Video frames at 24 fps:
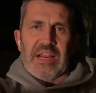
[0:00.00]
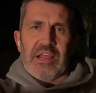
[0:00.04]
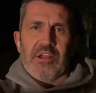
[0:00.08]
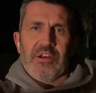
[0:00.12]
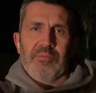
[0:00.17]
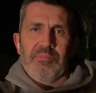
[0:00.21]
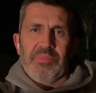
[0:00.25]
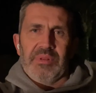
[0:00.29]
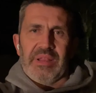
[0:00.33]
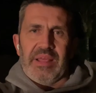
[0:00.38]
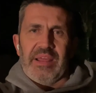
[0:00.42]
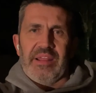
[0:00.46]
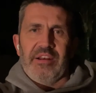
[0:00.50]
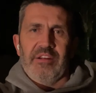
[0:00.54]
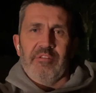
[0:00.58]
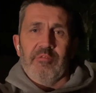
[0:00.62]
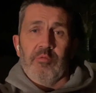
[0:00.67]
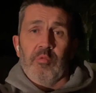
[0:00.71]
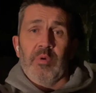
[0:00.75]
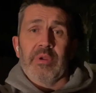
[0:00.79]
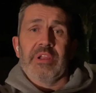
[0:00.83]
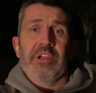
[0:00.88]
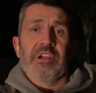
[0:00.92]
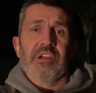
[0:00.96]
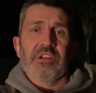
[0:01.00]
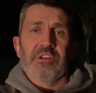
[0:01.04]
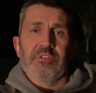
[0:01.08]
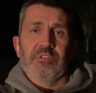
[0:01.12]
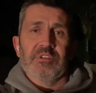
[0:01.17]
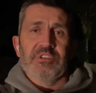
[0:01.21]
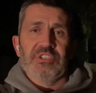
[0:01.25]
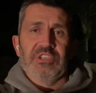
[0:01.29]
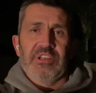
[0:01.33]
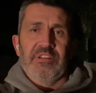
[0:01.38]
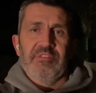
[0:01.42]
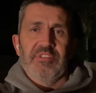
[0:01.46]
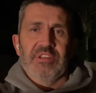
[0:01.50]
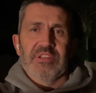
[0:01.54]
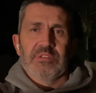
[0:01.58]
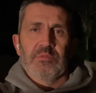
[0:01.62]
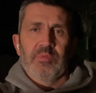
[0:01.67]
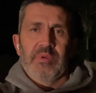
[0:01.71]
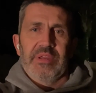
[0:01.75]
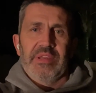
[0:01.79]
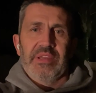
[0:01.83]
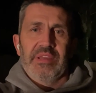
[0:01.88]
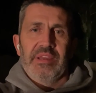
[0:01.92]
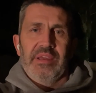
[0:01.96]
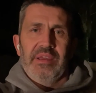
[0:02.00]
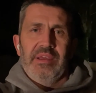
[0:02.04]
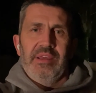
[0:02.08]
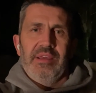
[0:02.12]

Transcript: out a plan of what you're going to achieve this week,